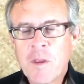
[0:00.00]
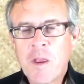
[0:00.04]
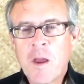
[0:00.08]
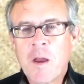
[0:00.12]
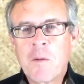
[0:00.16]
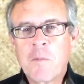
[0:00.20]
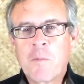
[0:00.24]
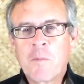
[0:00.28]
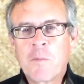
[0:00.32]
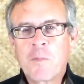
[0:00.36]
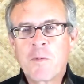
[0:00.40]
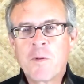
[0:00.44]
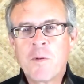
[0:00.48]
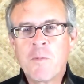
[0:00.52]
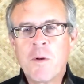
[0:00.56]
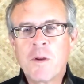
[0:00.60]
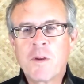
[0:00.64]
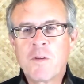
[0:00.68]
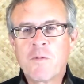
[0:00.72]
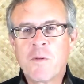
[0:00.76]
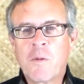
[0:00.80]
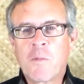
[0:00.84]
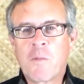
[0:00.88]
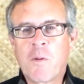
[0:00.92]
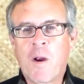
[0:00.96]
not too
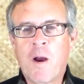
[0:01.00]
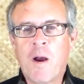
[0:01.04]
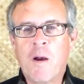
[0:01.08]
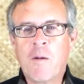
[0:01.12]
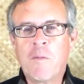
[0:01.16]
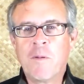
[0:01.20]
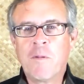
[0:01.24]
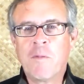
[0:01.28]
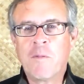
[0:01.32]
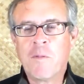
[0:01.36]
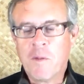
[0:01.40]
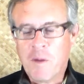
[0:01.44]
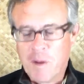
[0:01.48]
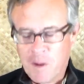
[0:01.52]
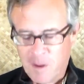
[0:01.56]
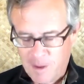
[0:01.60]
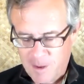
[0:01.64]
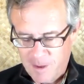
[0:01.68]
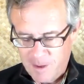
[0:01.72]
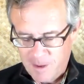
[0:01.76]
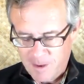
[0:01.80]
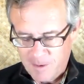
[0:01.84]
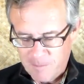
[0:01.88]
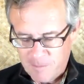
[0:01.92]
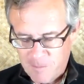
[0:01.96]
much of a problem,
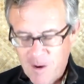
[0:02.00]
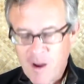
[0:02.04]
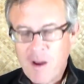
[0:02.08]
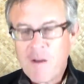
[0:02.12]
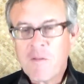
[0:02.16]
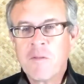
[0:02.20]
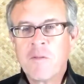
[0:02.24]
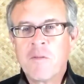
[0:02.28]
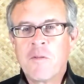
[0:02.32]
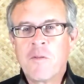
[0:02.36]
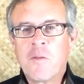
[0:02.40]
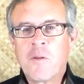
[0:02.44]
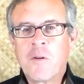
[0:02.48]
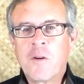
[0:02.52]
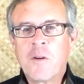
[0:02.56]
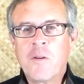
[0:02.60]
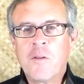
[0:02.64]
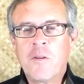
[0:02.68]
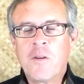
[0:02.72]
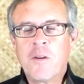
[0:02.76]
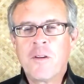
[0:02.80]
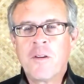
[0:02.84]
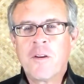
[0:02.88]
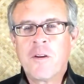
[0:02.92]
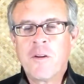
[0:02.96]
problem for
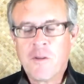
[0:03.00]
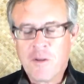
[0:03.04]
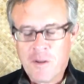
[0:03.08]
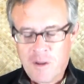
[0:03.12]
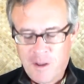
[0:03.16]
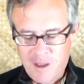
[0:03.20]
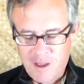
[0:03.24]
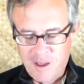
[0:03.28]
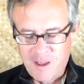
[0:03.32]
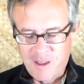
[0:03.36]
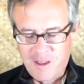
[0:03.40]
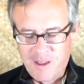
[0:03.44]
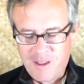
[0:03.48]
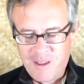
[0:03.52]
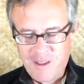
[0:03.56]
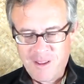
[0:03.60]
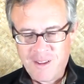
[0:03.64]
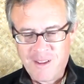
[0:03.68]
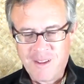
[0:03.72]
you, you know.